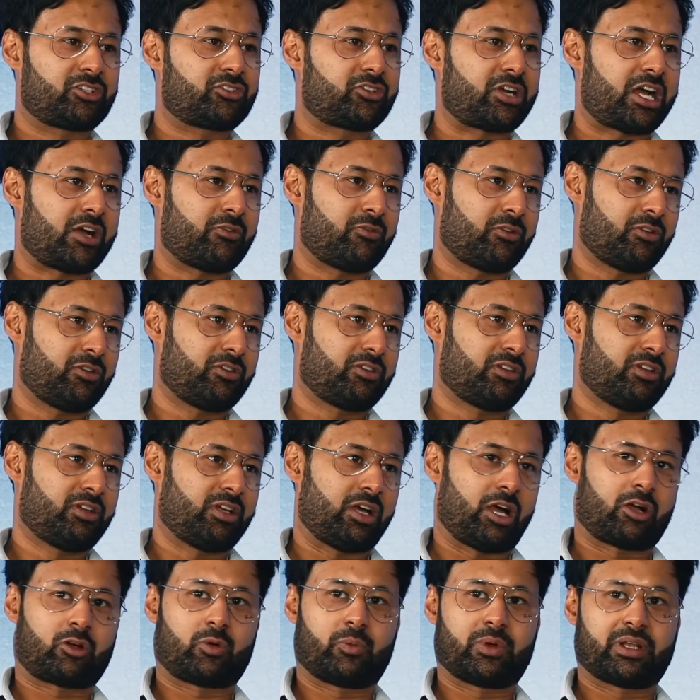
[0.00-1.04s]
travel,
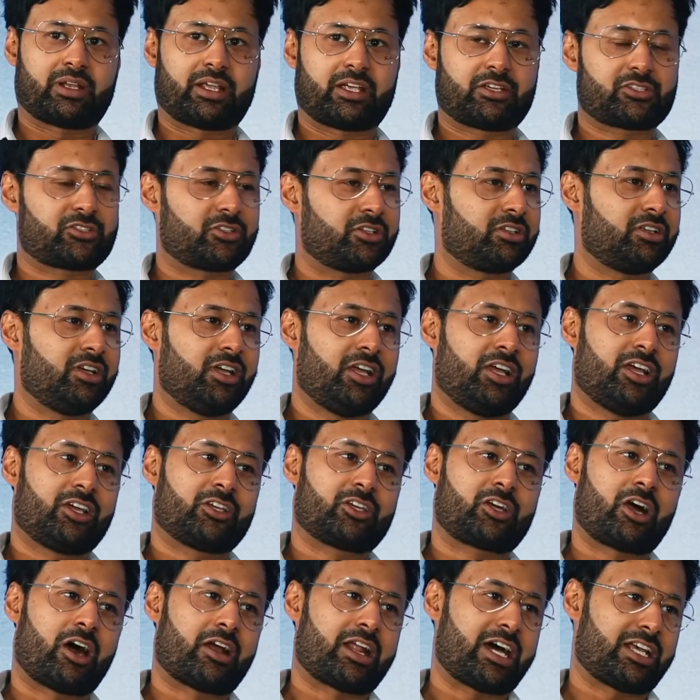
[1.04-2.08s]
accommodation.
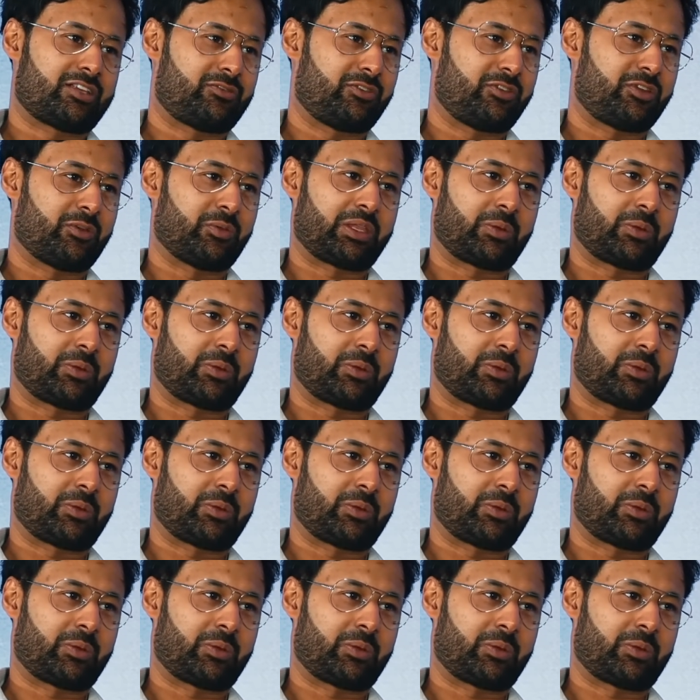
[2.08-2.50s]
Can't ask for